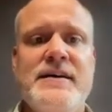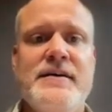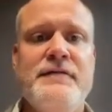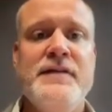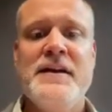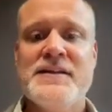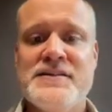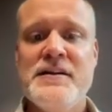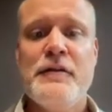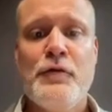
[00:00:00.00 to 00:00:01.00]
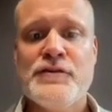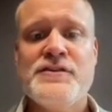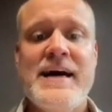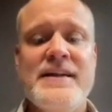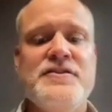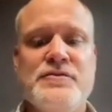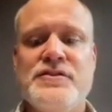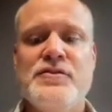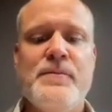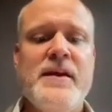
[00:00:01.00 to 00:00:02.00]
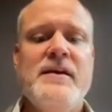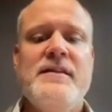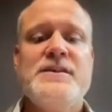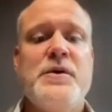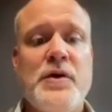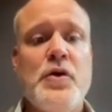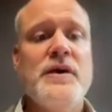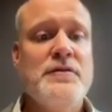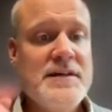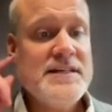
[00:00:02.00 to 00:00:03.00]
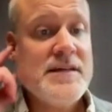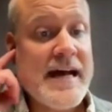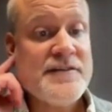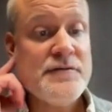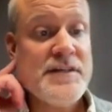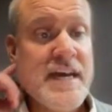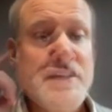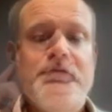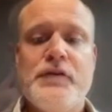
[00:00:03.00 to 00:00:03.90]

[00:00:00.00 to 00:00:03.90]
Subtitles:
feelings and thoughts and attitudes. So that's where we go into these associations.